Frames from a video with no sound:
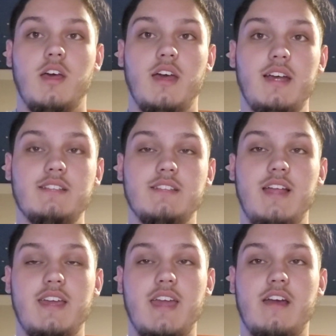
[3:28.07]
It's
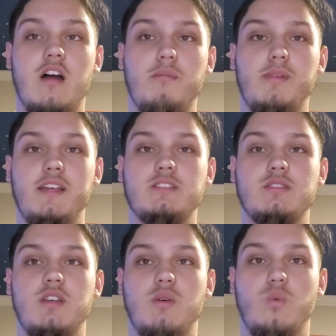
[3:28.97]
like a complex
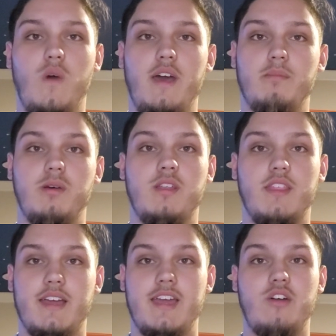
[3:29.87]
web
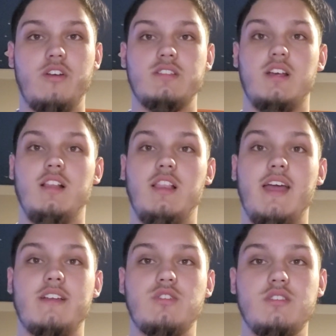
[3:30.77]
that carries
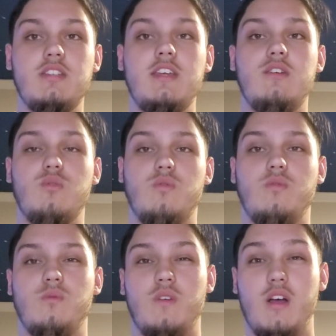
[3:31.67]
electricity
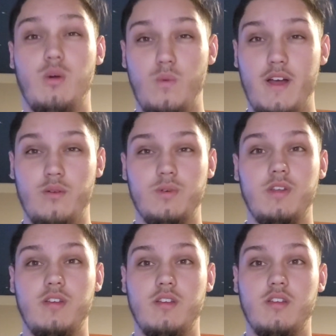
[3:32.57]
around.
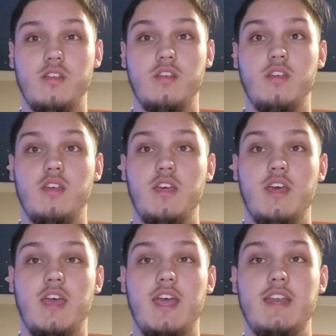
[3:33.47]

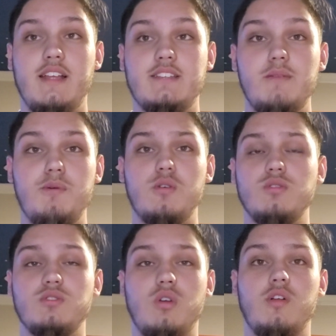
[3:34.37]
In a typical
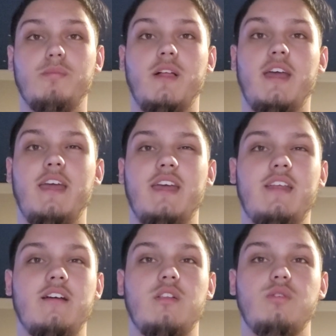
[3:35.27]
solar plant, it
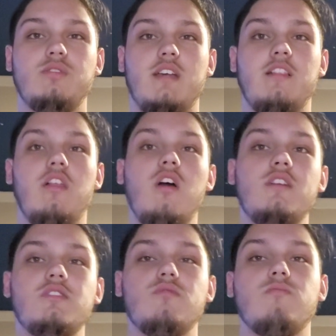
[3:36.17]
includes a
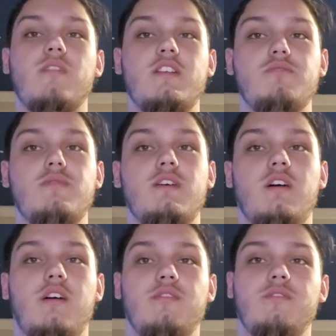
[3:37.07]
large arrangement
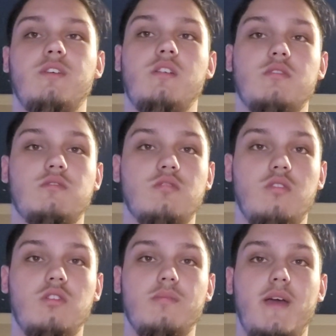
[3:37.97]
of
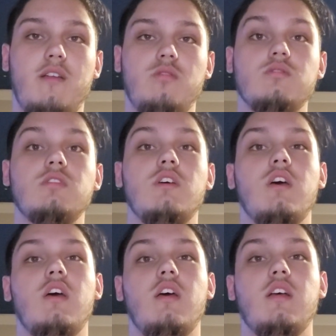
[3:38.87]
solar panels,
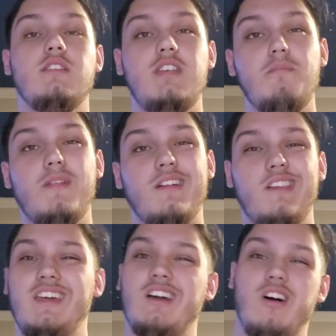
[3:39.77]

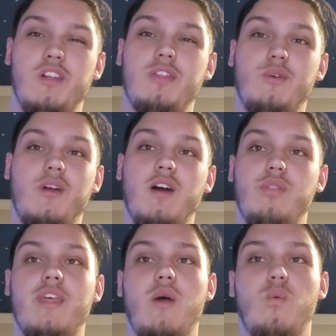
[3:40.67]
typically on the
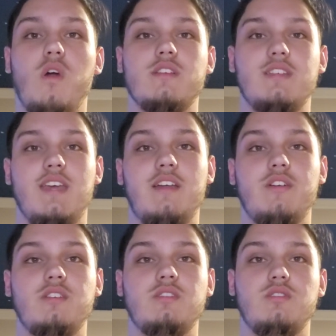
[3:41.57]
ground, that work
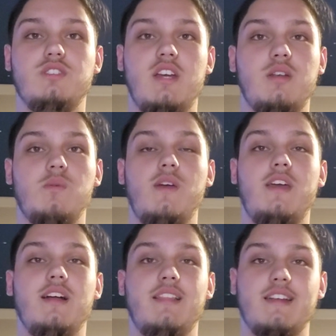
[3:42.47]
together to
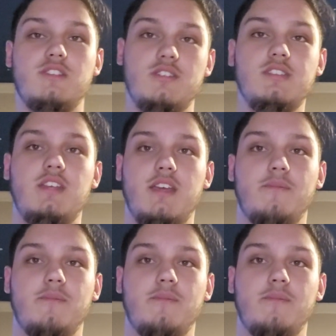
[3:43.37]
generate electricity.